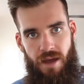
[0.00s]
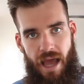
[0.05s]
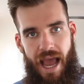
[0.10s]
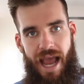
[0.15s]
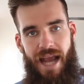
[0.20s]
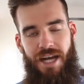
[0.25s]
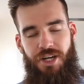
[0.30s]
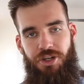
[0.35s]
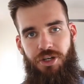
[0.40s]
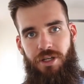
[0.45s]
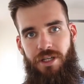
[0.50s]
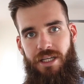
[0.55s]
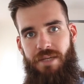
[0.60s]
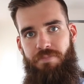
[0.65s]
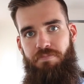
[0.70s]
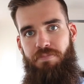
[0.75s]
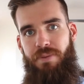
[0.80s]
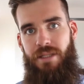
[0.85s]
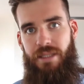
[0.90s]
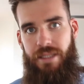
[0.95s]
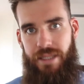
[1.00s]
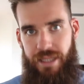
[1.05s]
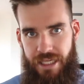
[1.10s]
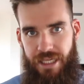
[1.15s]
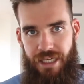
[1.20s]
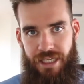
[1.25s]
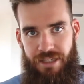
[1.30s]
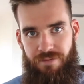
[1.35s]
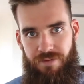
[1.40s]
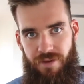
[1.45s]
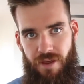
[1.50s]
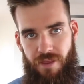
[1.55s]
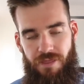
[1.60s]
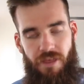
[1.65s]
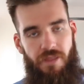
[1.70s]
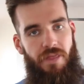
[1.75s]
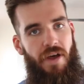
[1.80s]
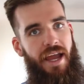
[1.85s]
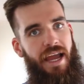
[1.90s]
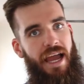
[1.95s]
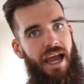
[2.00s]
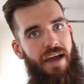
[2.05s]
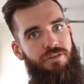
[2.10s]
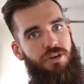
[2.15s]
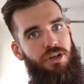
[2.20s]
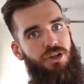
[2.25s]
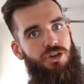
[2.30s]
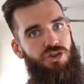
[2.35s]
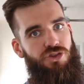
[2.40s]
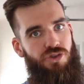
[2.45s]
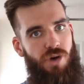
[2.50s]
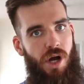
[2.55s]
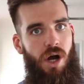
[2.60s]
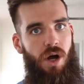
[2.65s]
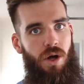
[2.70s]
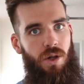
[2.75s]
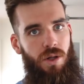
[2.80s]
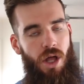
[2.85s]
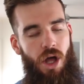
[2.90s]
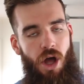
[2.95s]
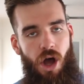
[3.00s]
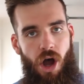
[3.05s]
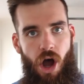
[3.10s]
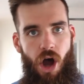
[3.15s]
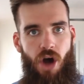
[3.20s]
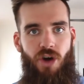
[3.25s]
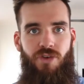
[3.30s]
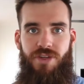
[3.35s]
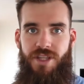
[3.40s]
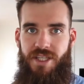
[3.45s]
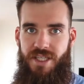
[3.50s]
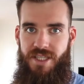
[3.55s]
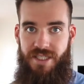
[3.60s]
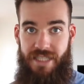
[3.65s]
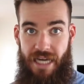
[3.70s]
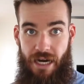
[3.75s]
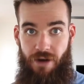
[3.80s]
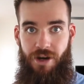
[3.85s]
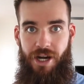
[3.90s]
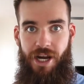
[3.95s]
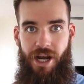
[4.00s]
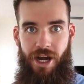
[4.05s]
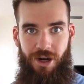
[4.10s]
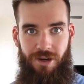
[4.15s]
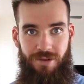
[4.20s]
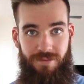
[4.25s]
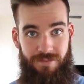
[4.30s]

actually believe that they have control over the stereo.